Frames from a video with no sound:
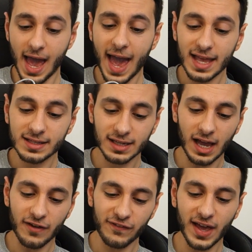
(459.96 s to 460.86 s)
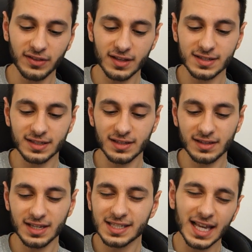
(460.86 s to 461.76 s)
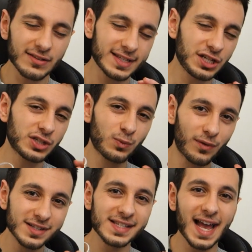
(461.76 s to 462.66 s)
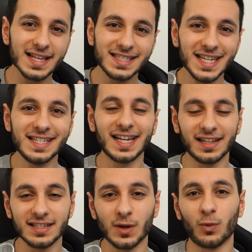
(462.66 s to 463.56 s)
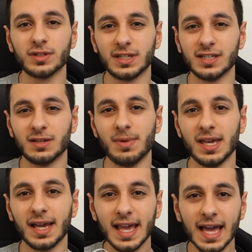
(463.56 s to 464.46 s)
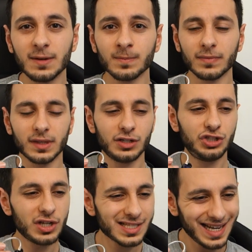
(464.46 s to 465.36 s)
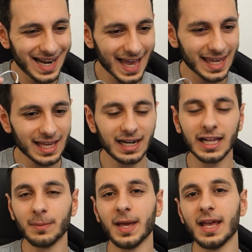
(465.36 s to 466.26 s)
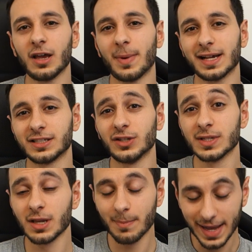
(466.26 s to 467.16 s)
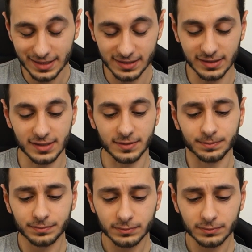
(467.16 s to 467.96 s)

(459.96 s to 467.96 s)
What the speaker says: And I found that the soundstage just wasn't as detailed as I wanted it to be. Again, just lacking a little bit in comparison to its competitors.